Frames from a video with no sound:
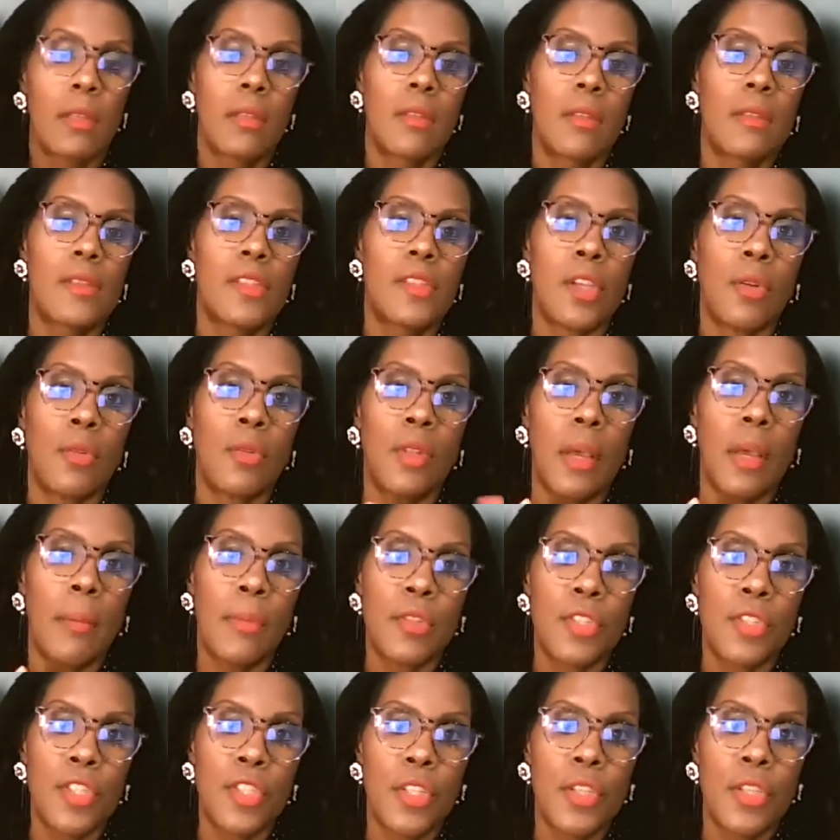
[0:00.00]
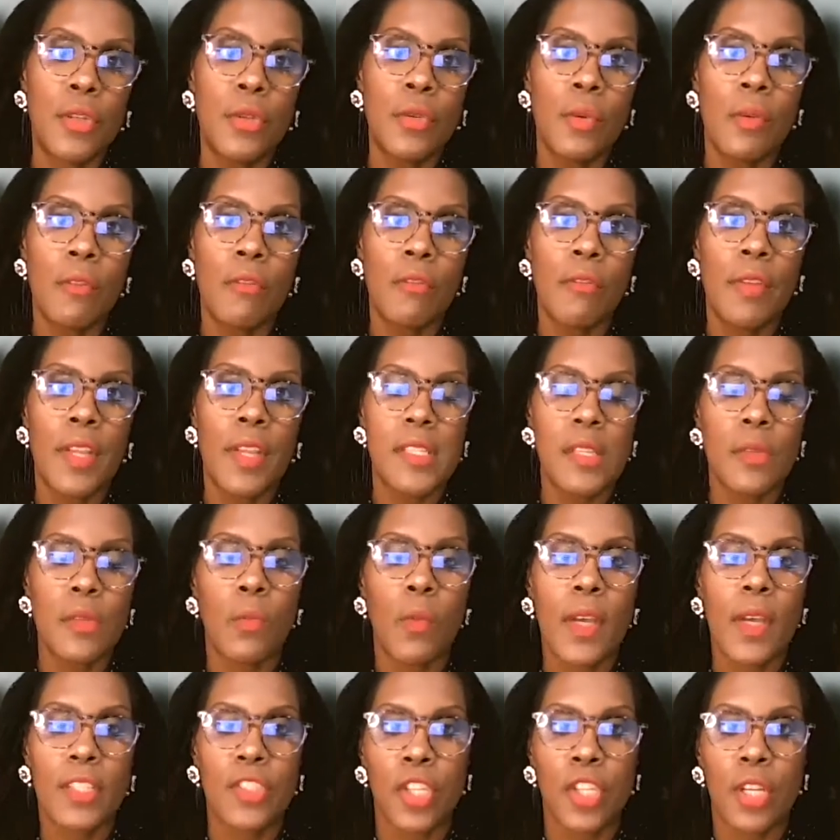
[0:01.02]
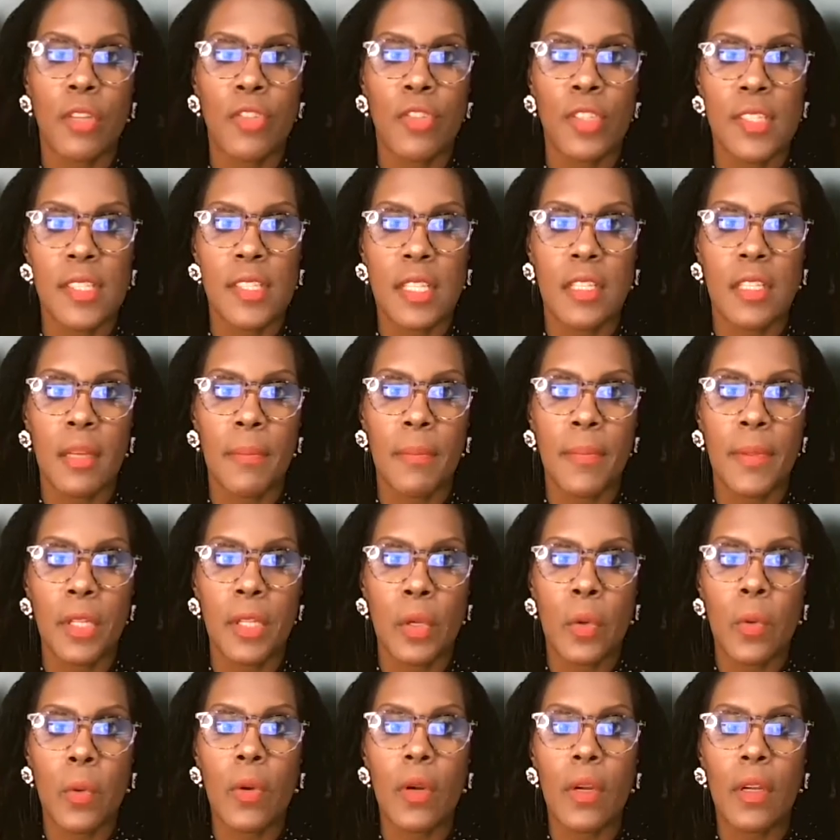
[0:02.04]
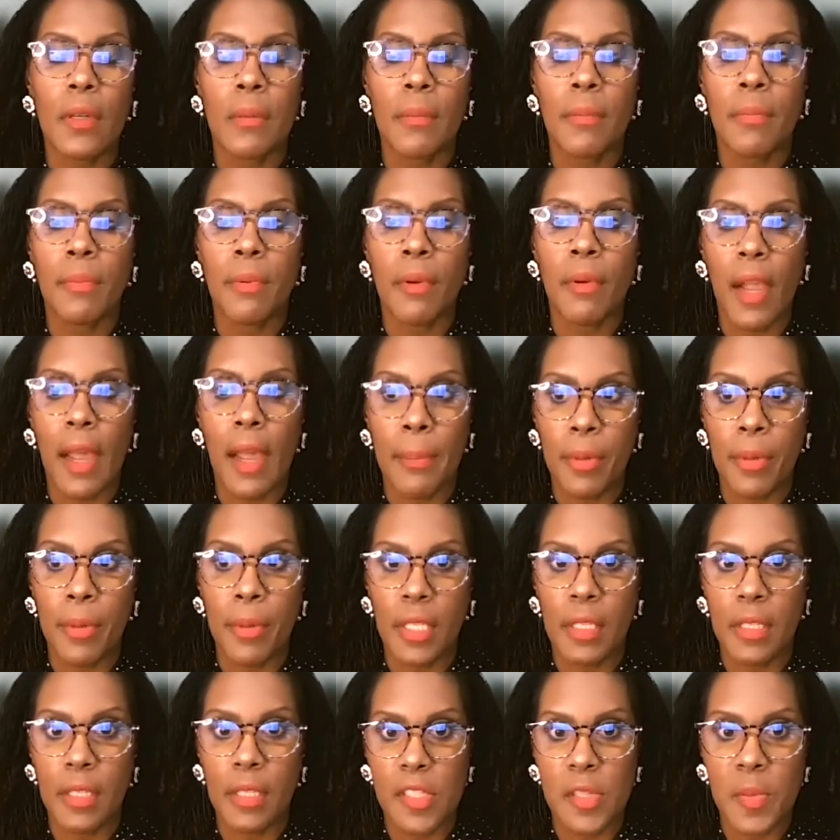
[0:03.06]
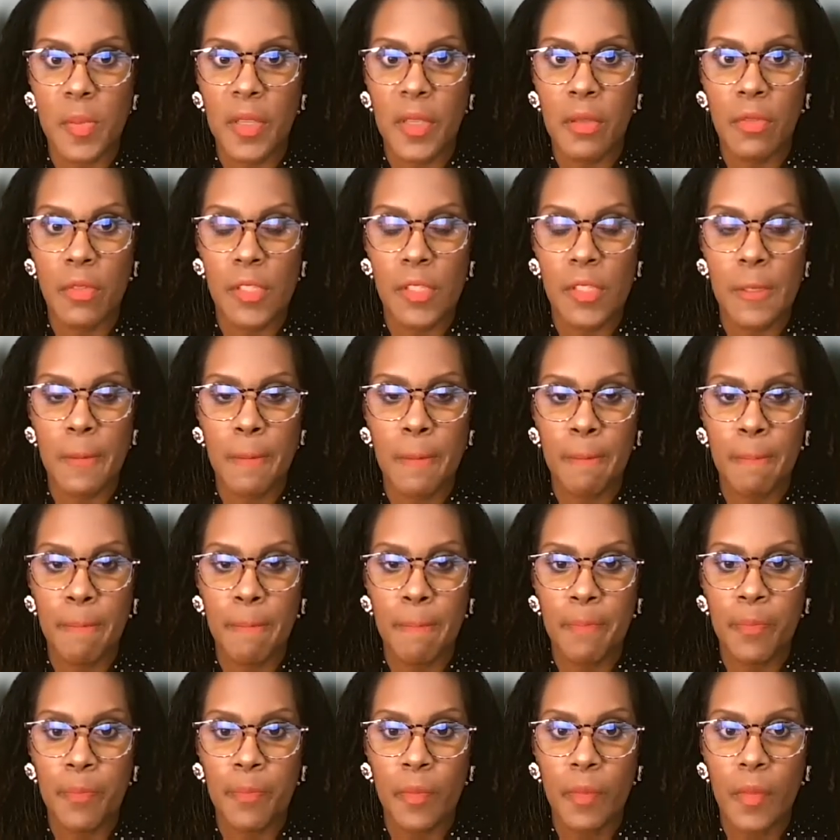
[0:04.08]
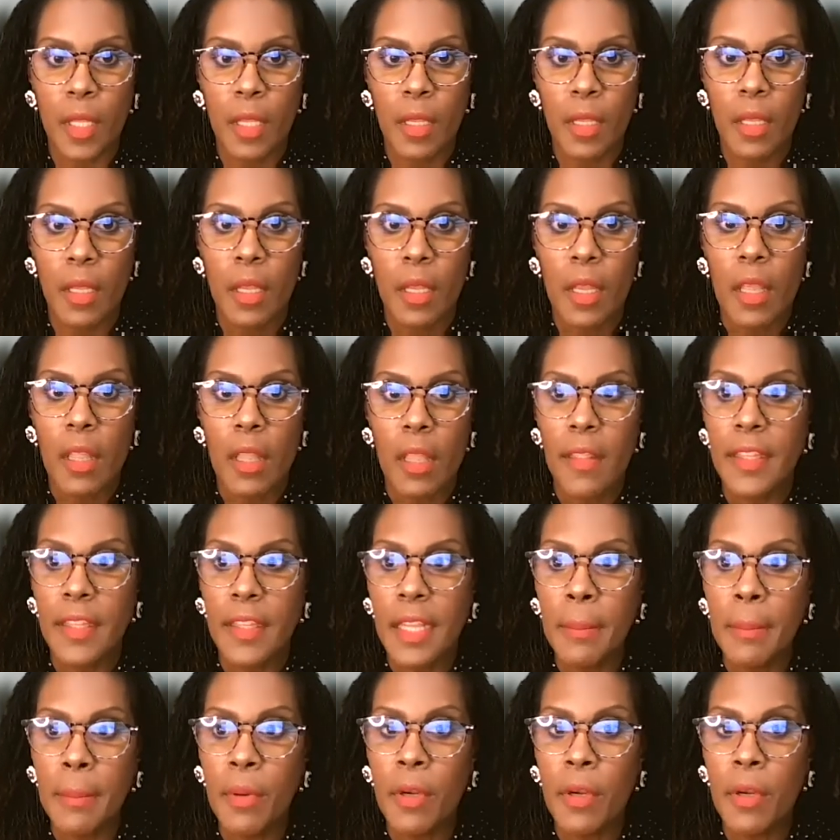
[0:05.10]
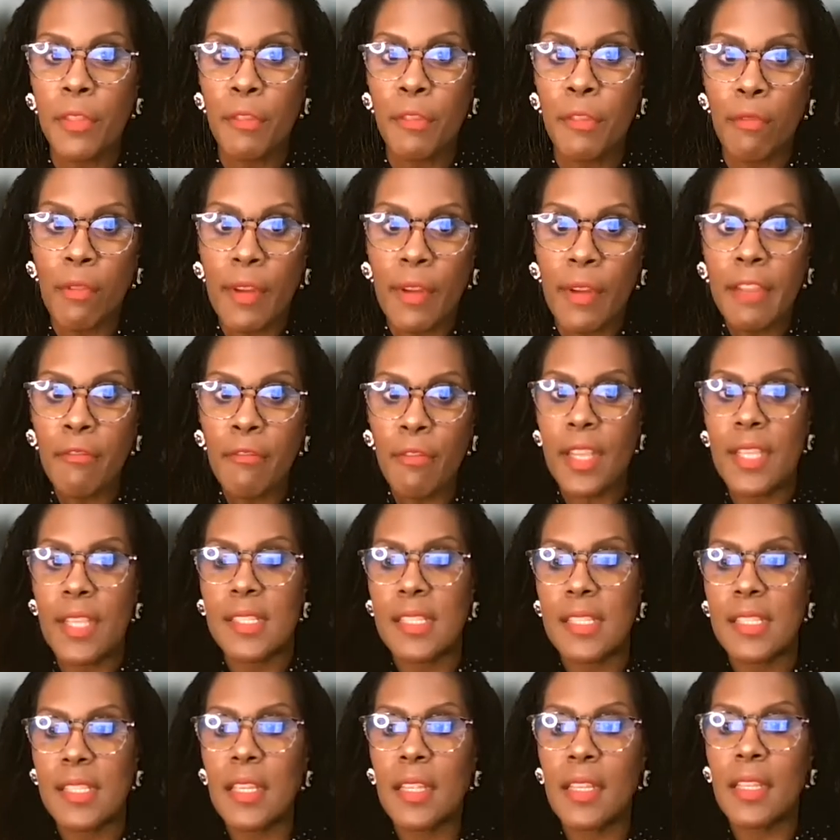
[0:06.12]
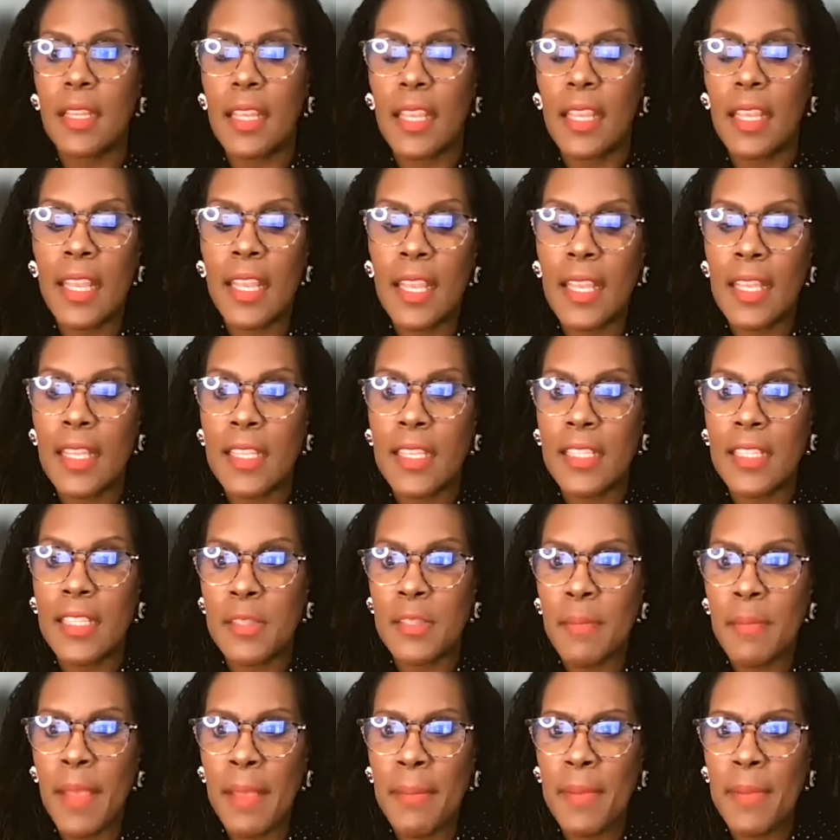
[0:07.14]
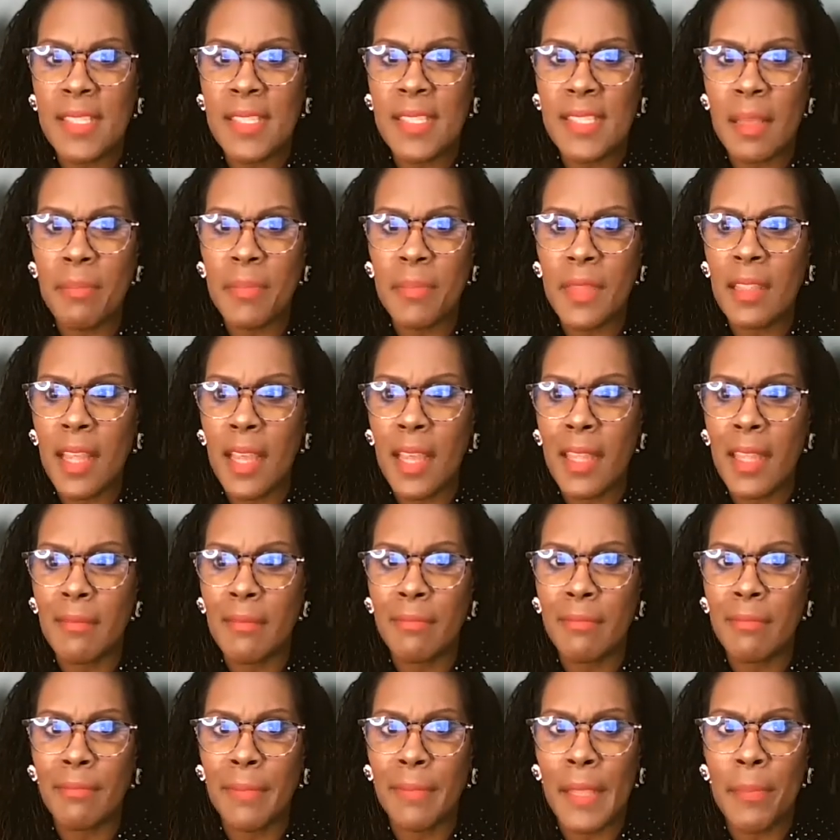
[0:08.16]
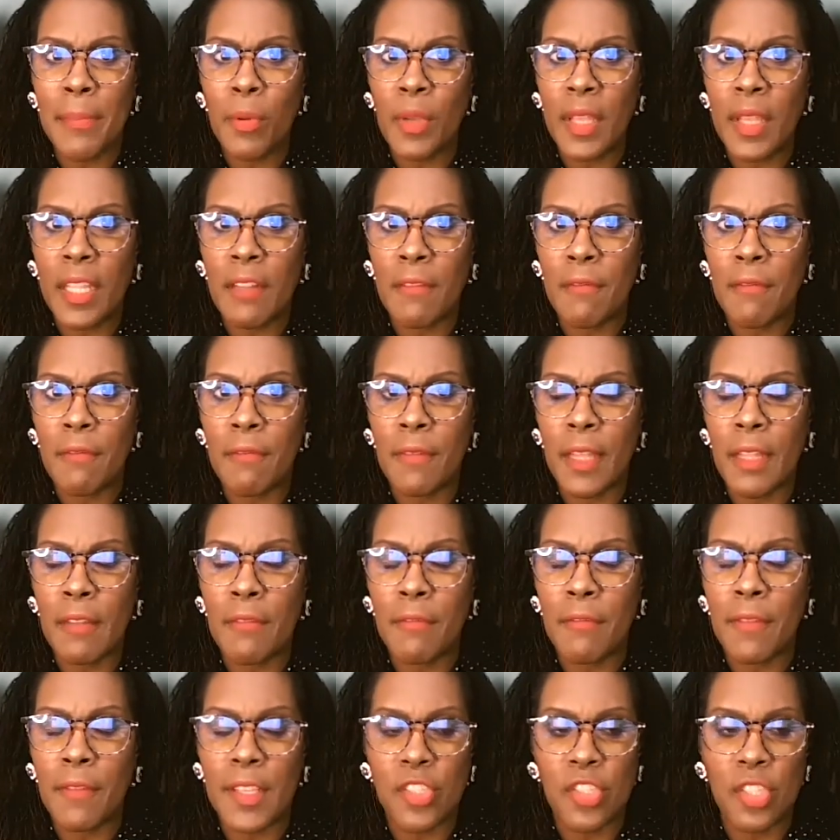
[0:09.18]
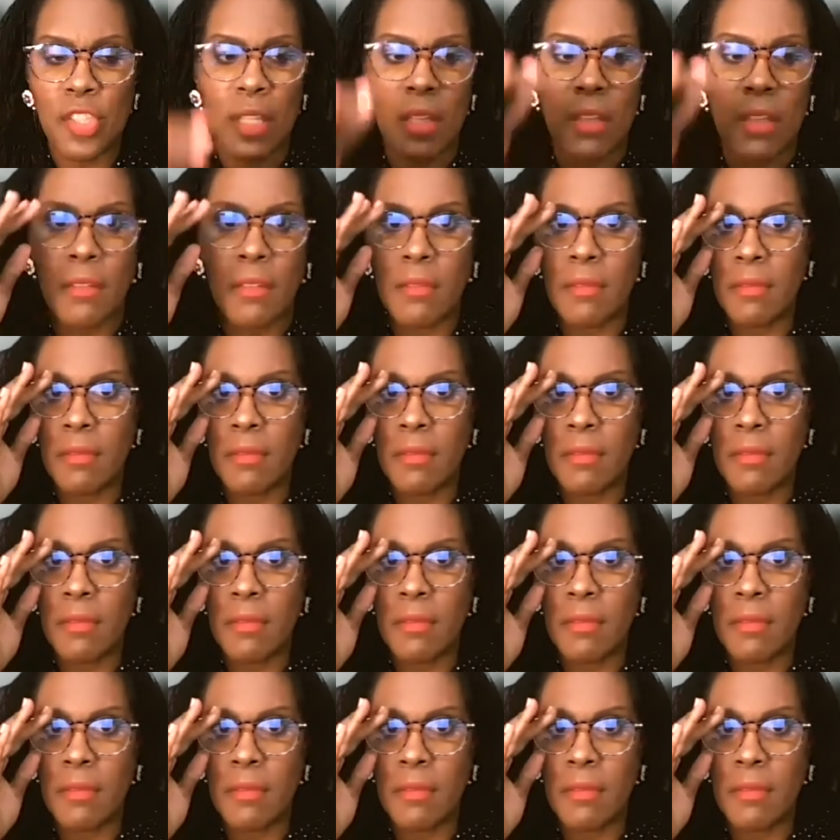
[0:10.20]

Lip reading: So number 2 reason why churches end up in court, property disputes. The number 3 reason is maybe something that people could envision